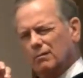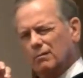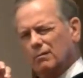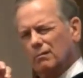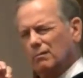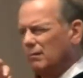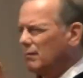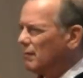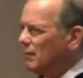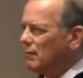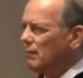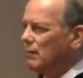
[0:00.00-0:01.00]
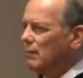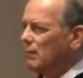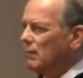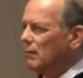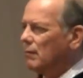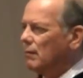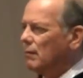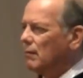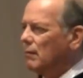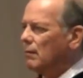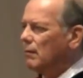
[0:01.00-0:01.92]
Nothing is said.